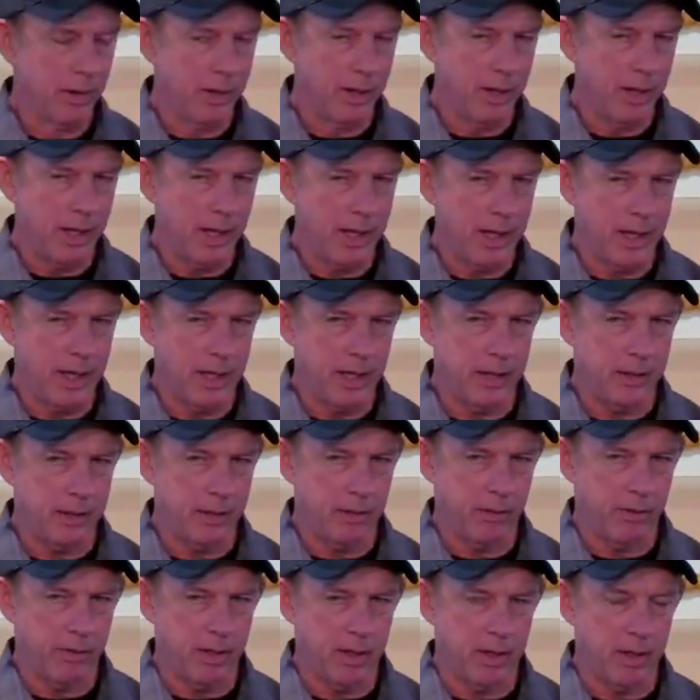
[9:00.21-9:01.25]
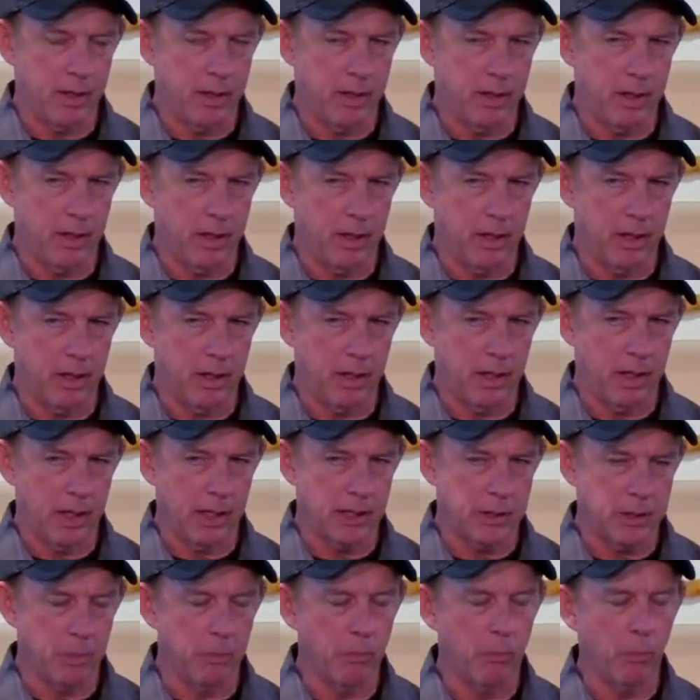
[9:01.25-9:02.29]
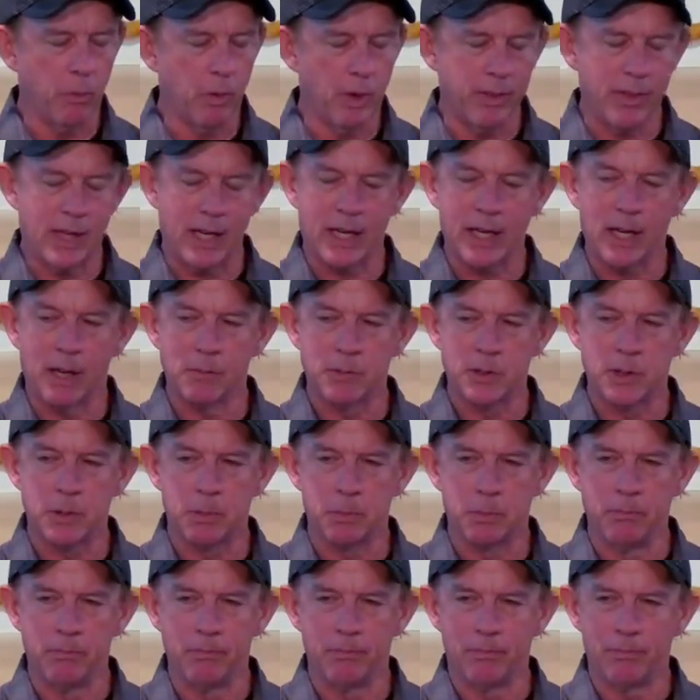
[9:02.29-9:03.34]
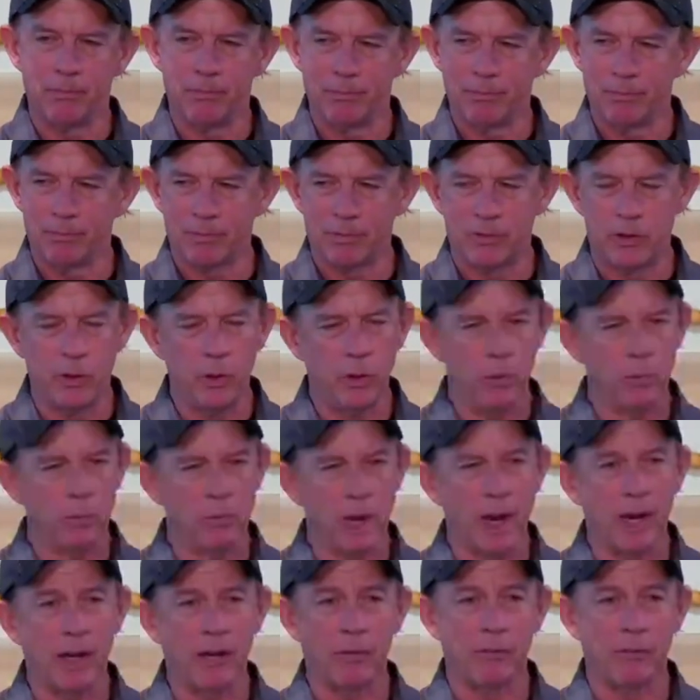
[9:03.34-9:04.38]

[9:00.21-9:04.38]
And there, it's one that comes to mind very